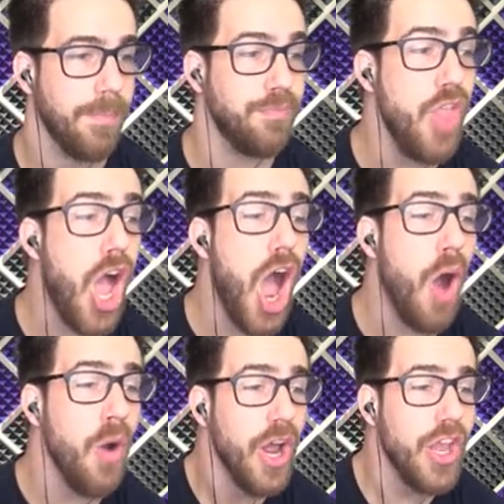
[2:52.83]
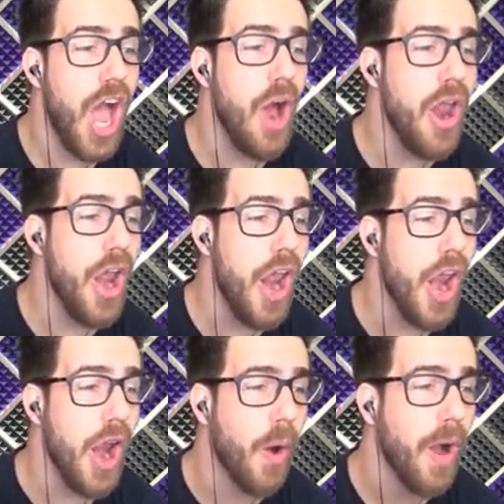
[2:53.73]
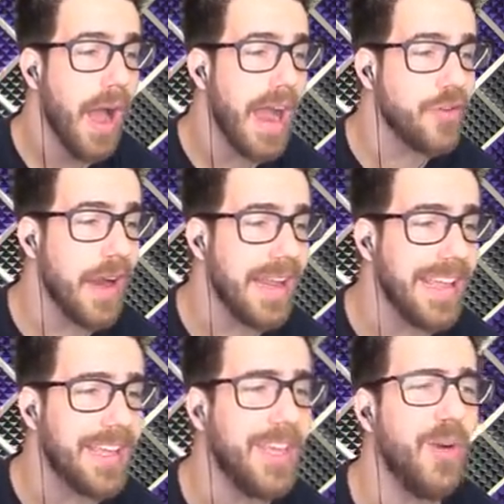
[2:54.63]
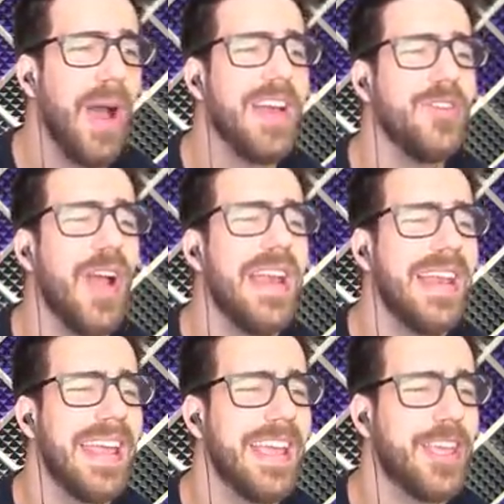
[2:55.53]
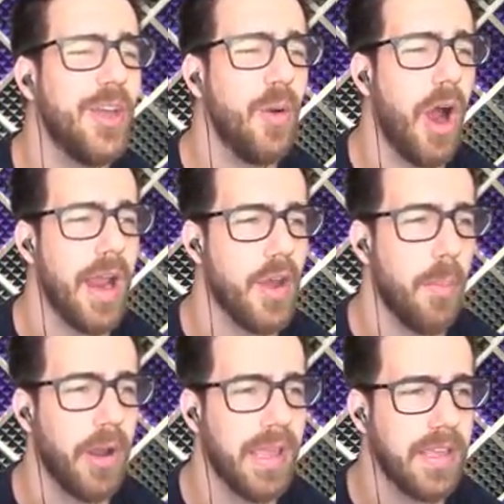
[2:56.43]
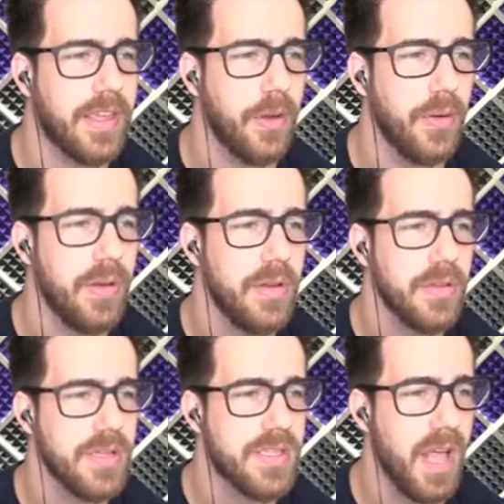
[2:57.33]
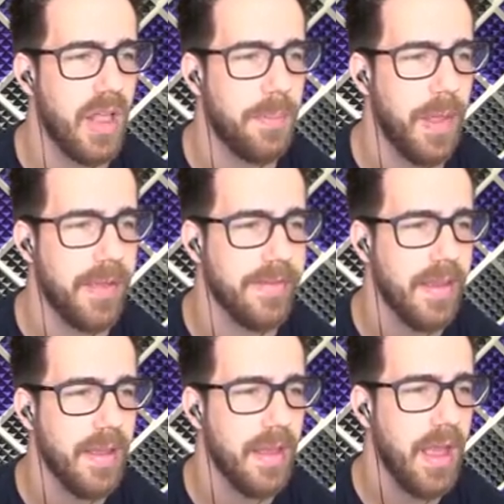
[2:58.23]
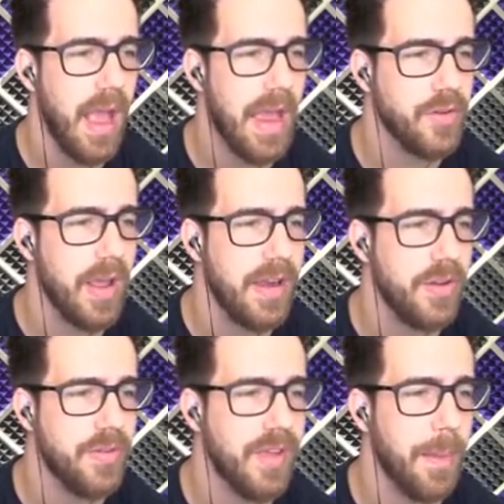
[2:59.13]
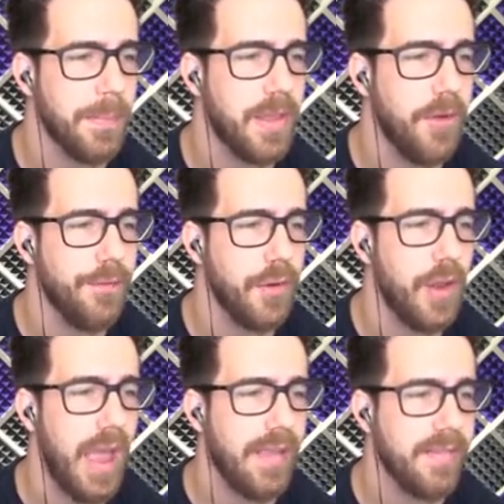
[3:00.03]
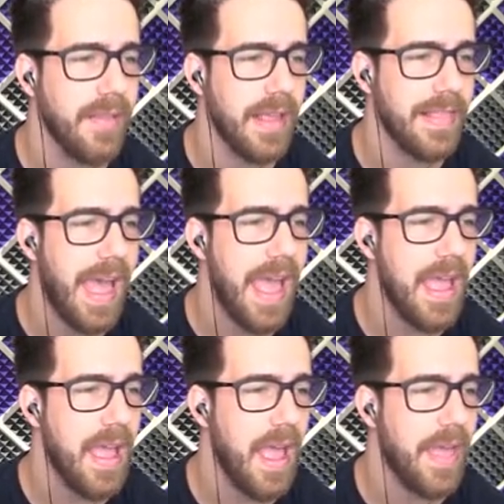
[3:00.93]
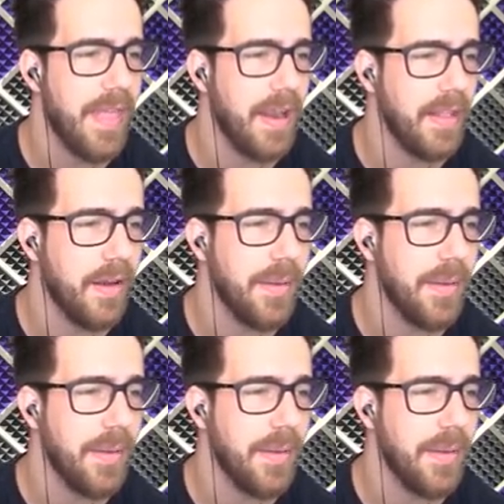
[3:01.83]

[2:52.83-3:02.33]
No, no, no, no, no, no. I tried to get cute, I tried to get cute. All right, no more getting cute, just solid plays. I tried to do something cute for you guys like that. I did a little bit